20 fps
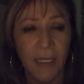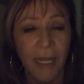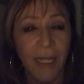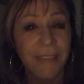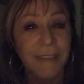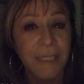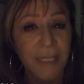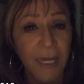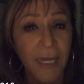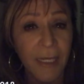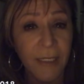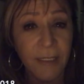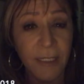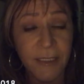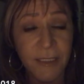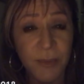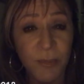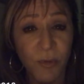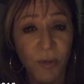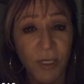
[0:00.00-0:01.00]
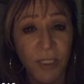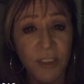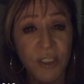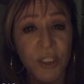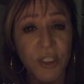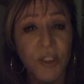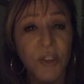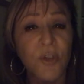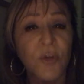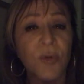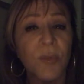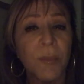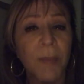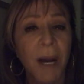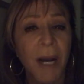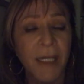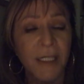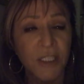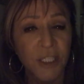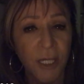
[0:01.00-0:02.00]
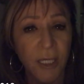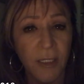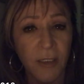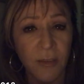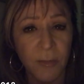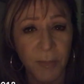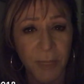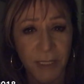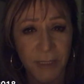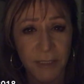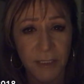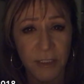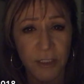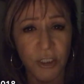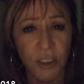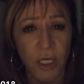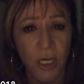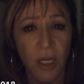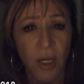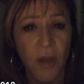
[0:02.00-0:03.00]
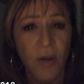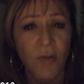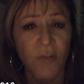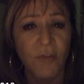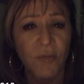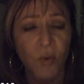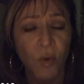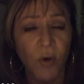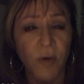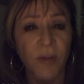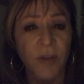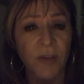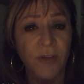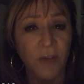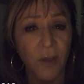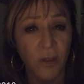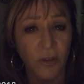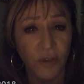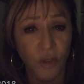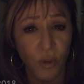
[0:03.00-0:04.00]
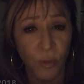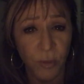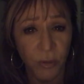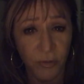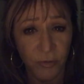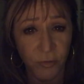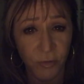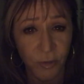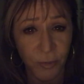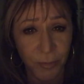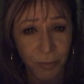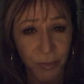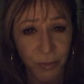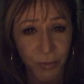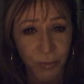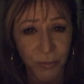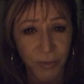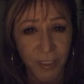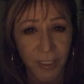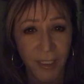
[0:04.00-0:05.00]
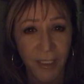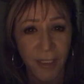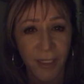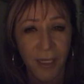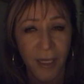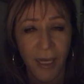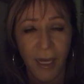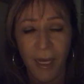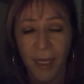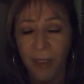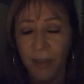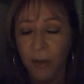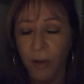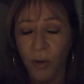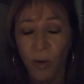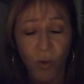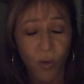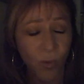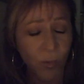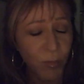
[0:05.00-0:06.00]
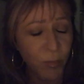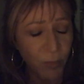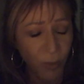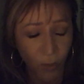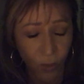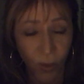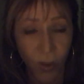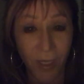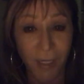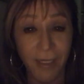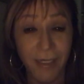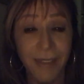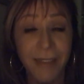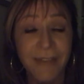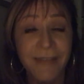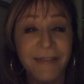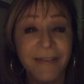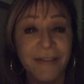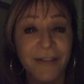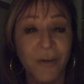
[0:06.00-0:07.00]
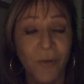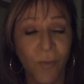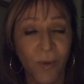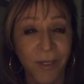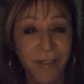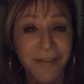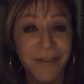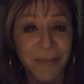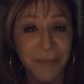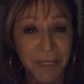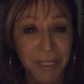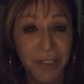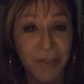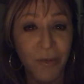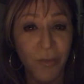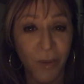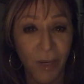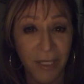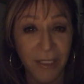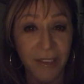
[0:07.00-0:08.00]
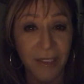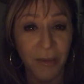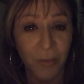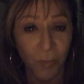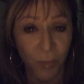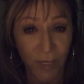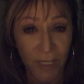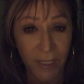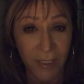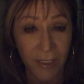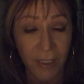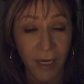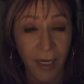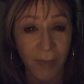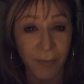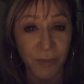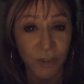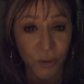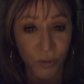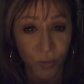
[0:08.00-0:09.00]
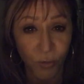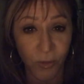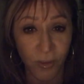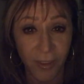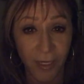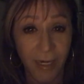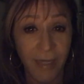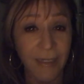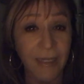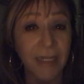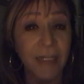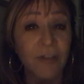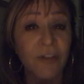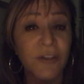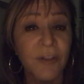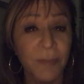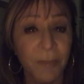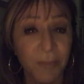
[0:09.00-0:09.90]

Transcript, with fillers: And today I'd like to bring to you my channeled message for this October full moon. And oh boy, it's going to be quite a week, I'm sure, and into